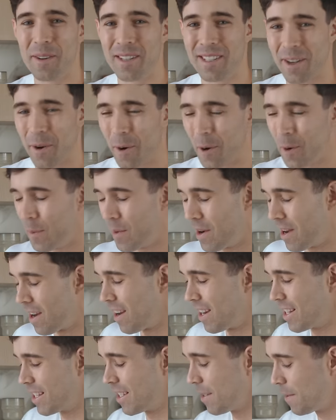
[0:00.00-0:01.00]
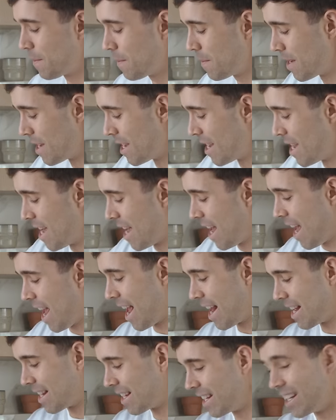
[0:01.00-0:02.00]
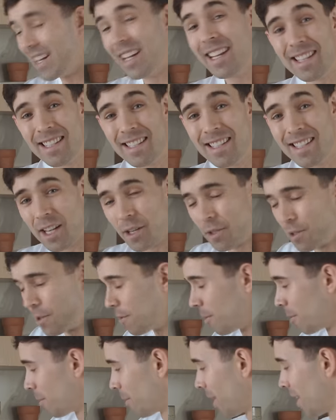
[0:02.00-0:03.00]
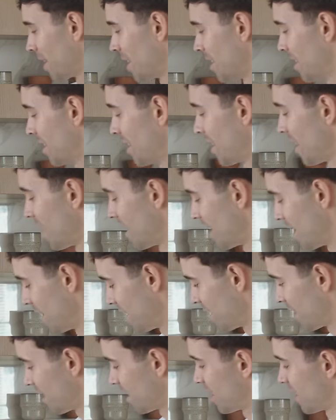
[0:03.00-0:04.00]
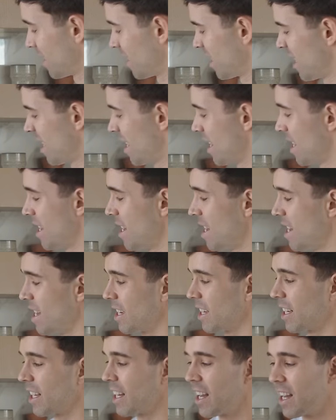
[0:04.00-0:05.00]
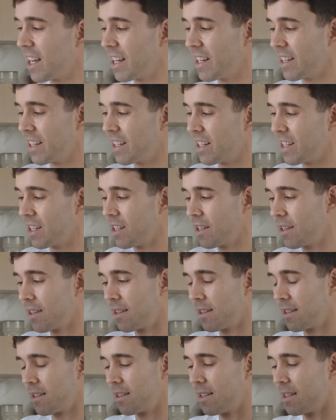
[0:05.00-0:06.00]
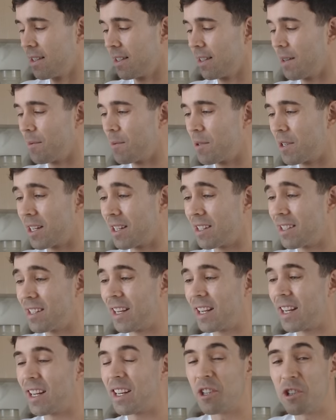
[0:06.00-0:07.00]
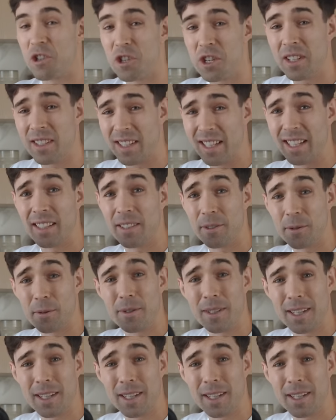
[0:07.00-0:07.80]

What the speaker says: It's a homeware item and it is to replace this kind of, I'm just gonna say, kind of shitty little